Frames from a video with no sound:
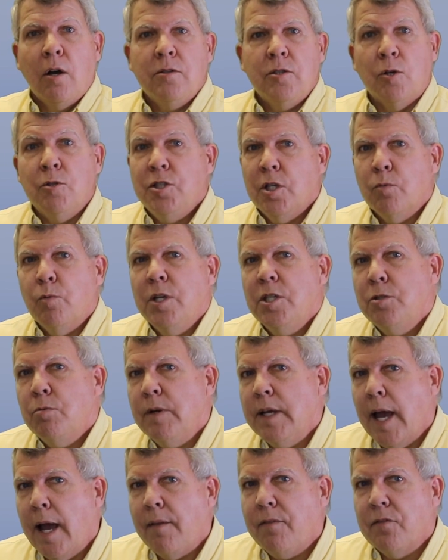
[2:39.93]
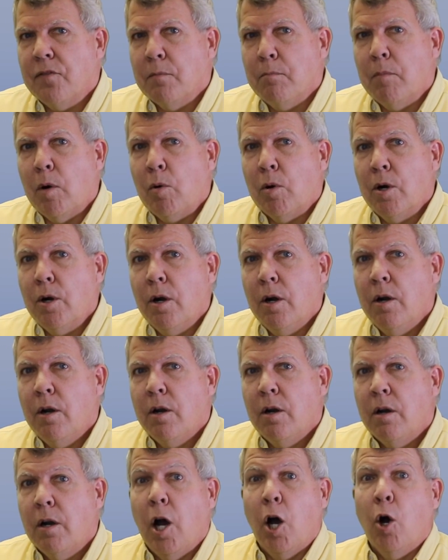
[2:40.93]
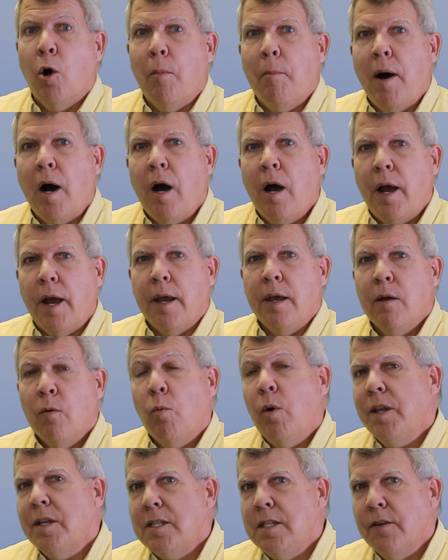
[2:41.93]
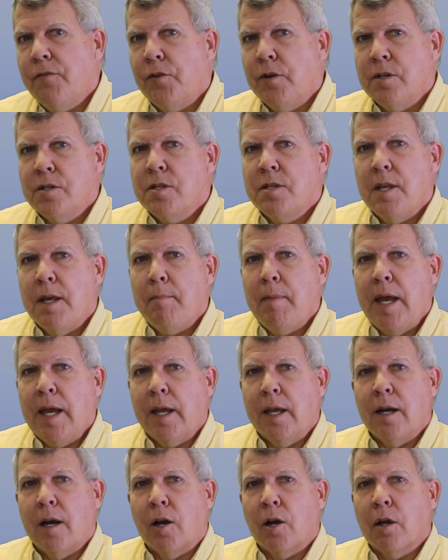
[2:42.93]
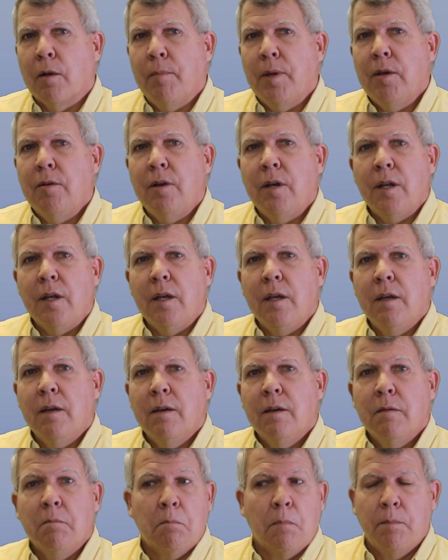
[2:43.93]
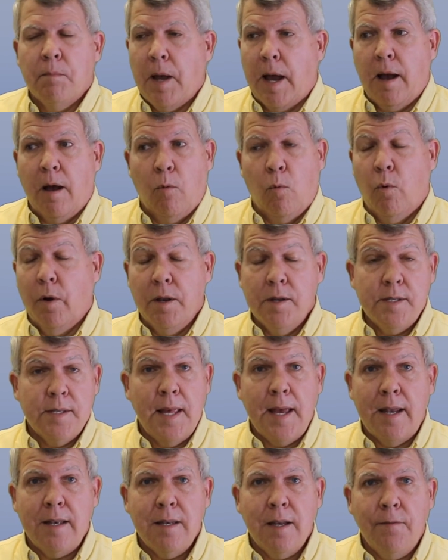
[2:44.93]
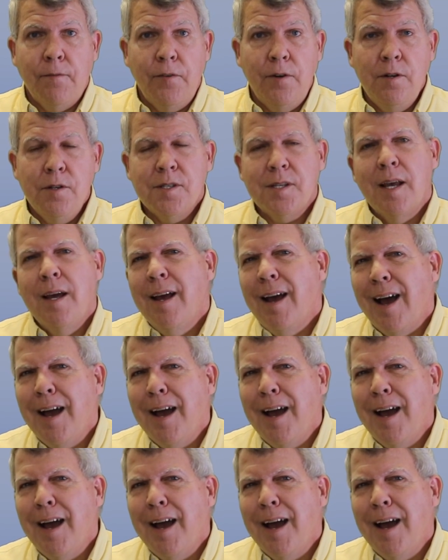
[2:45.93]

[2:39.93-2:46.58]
Don't you wish we had some more? Oh my, what a difference they make in our community. What is that difference?